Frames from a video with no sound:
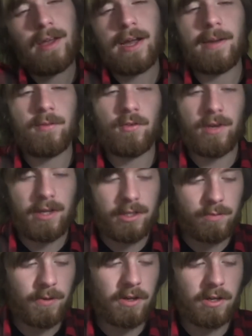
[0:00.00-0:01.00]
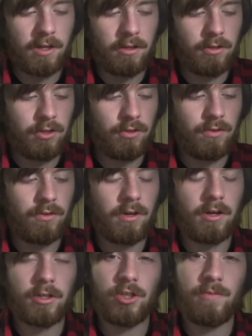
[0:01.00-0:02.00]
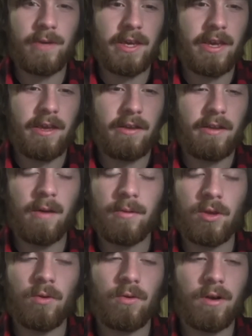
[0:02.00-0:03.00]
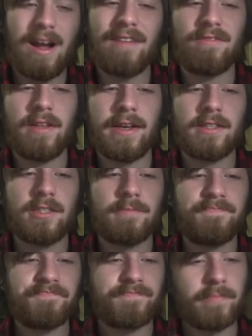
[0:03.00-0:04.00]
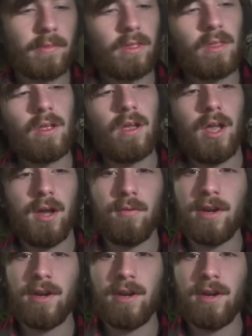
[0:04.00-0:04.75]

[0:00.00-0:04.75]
I'm doing a Spark Color two R G B W Graflex, uh,